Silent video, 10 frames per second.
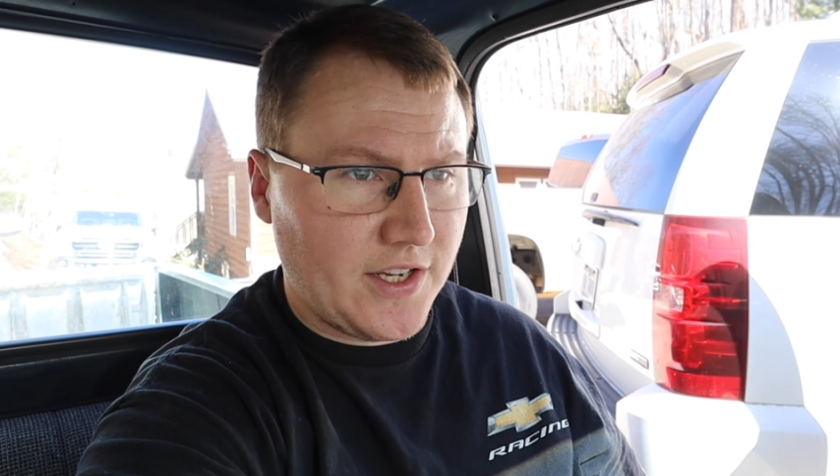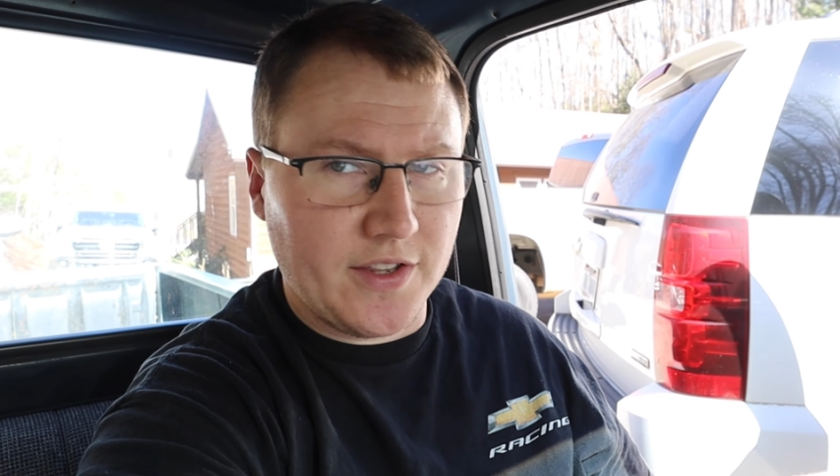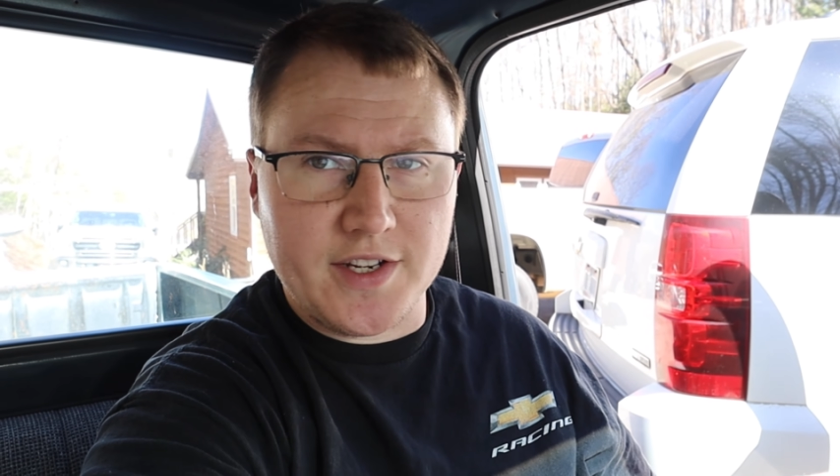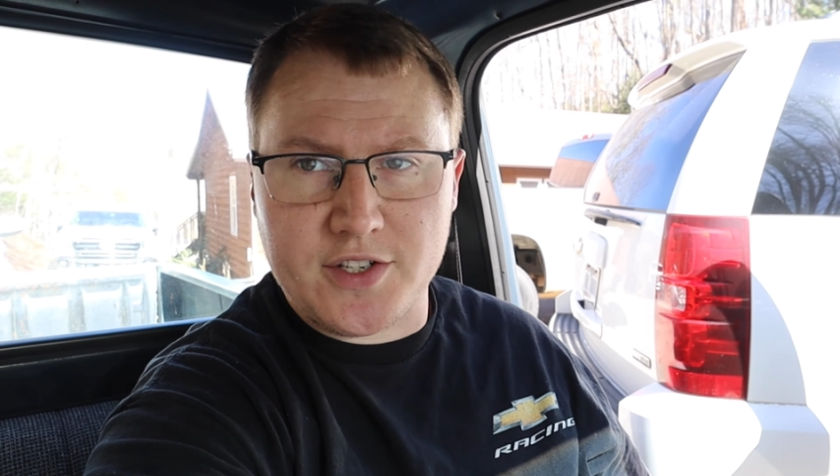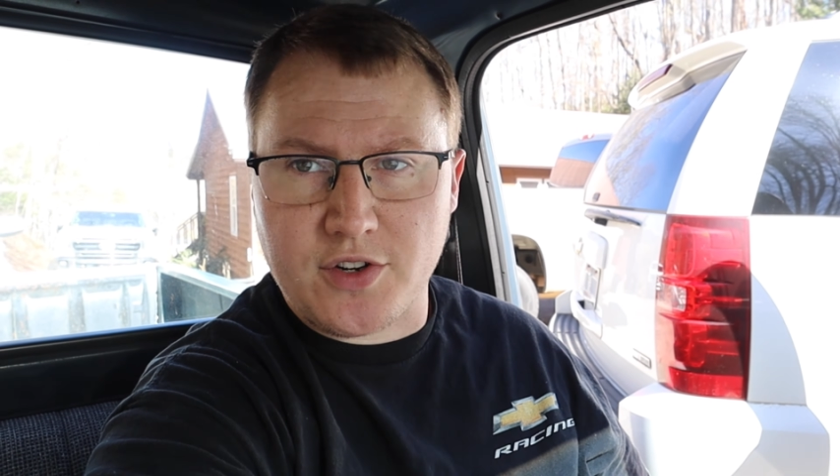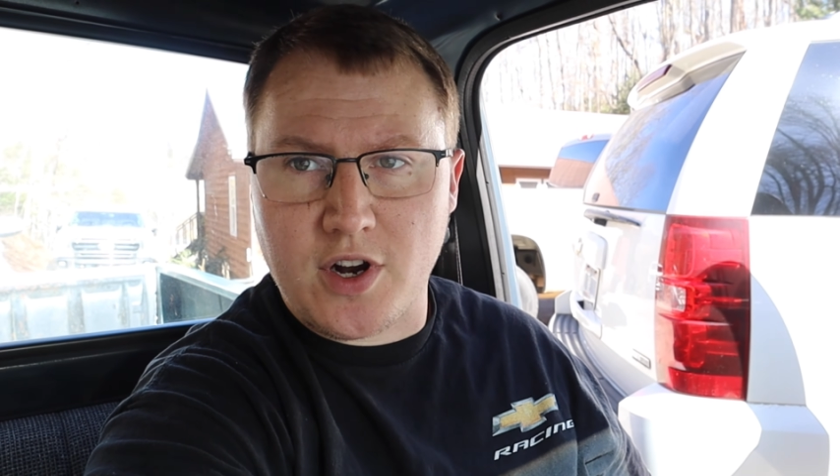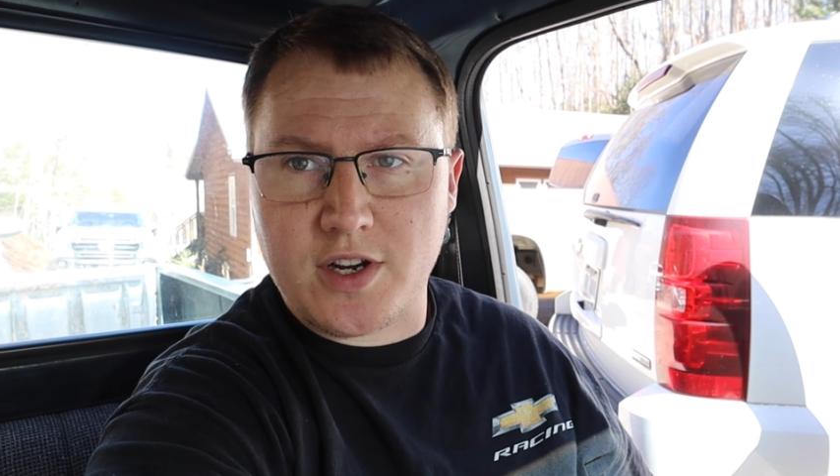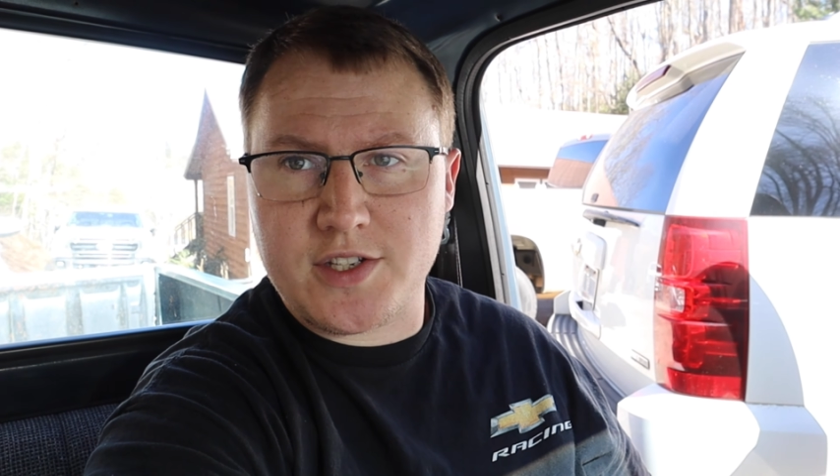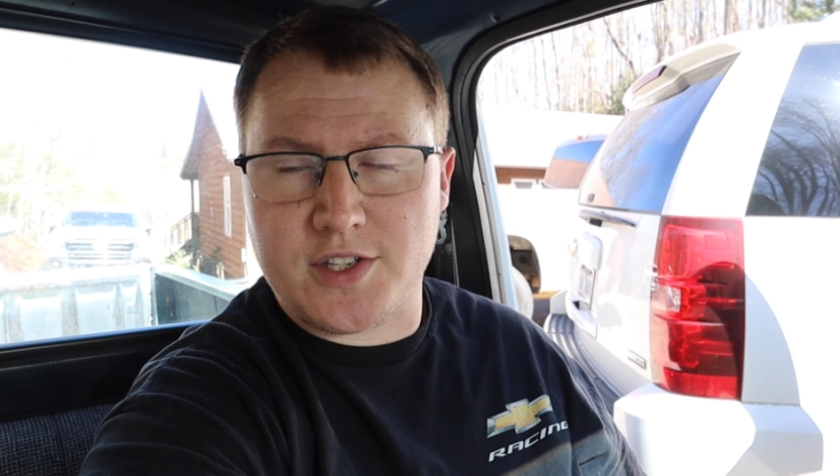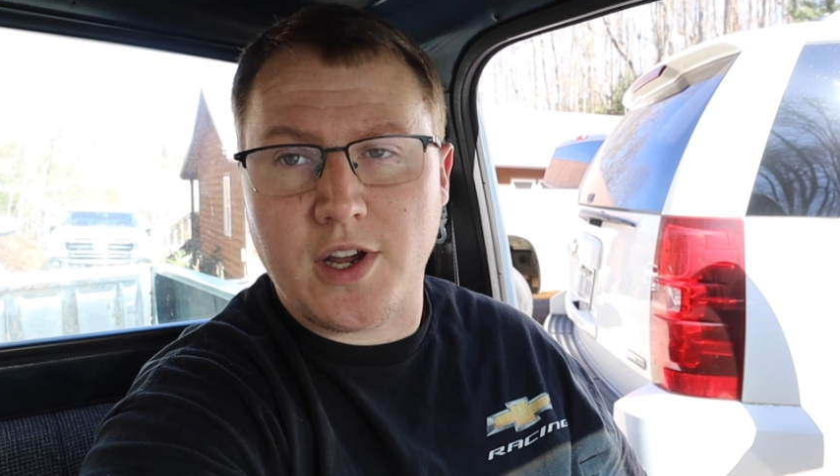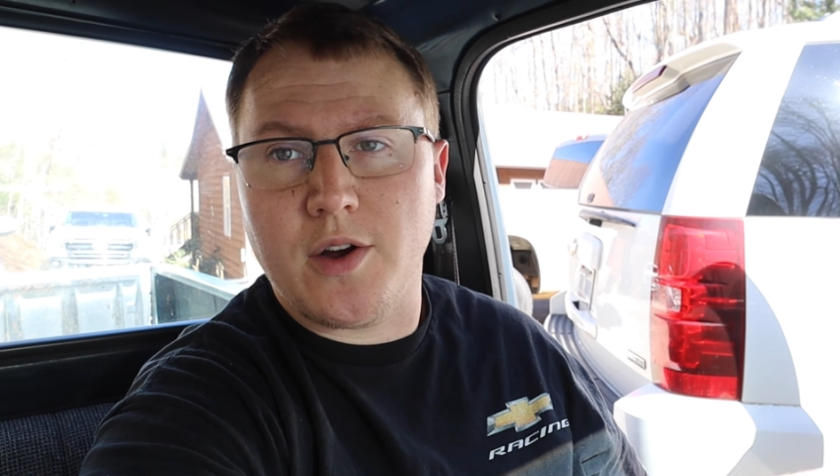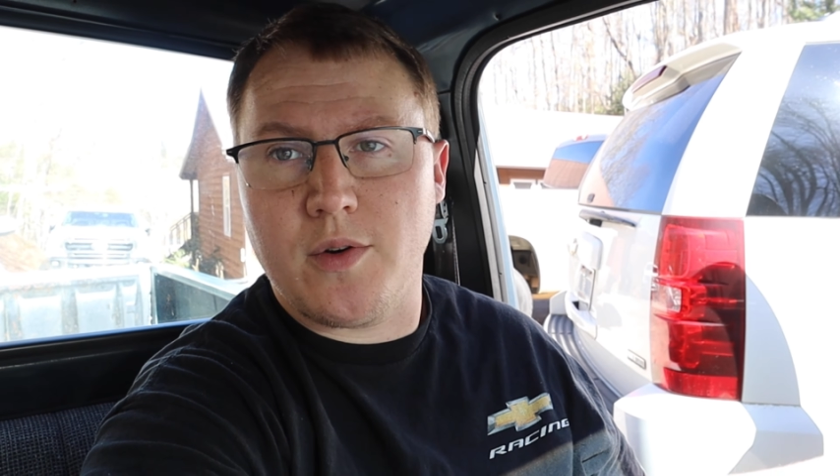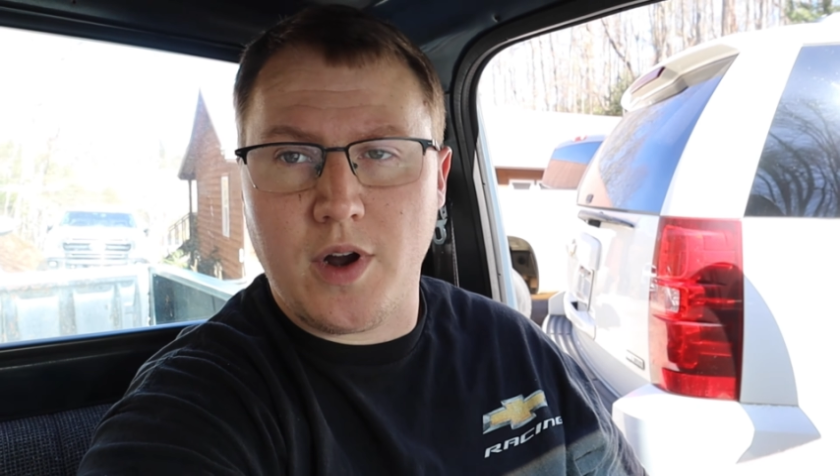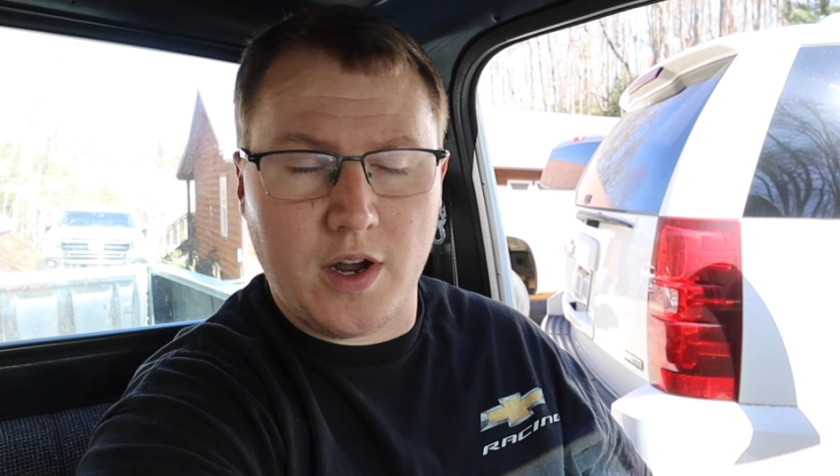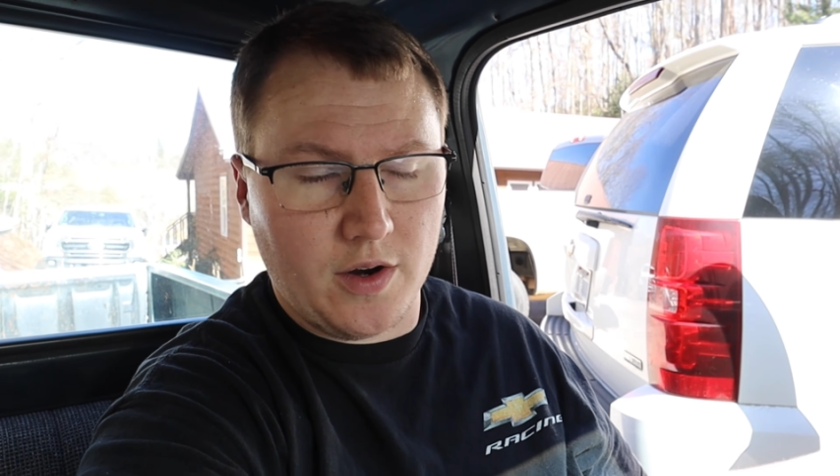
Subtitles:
on these trucks, so